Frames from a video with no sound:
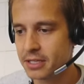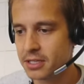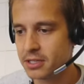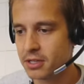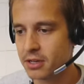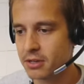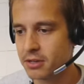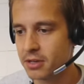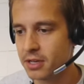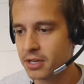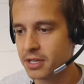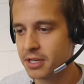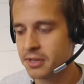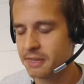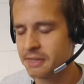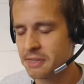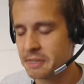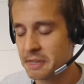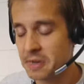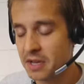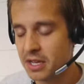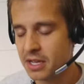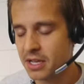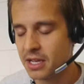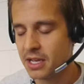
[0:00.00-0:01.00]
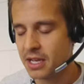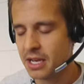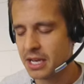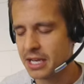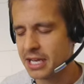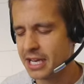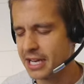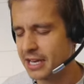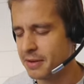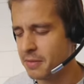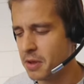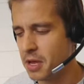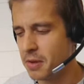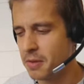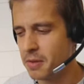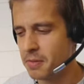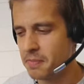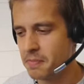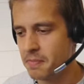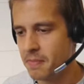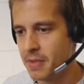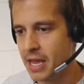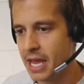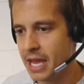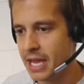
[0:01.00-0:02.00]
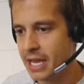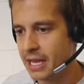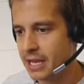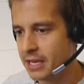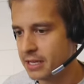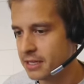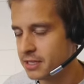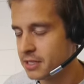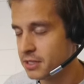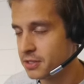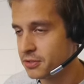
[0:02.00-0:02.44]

So again, May